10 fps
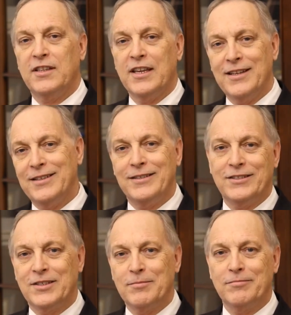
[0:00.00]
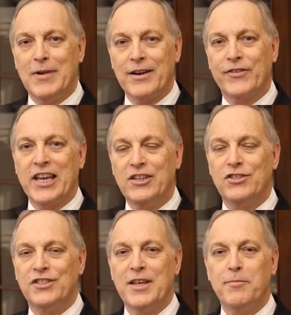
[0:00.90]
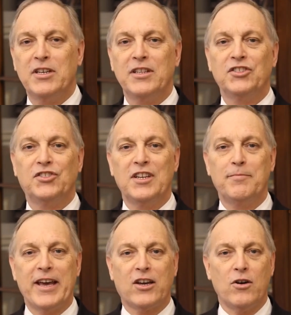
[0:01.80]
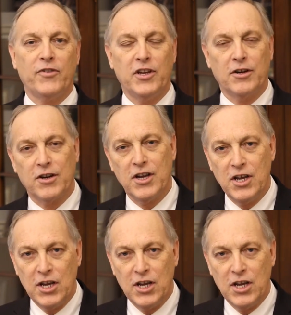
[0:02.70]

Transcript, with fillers: they did some modifications to that bill and sent it back over here.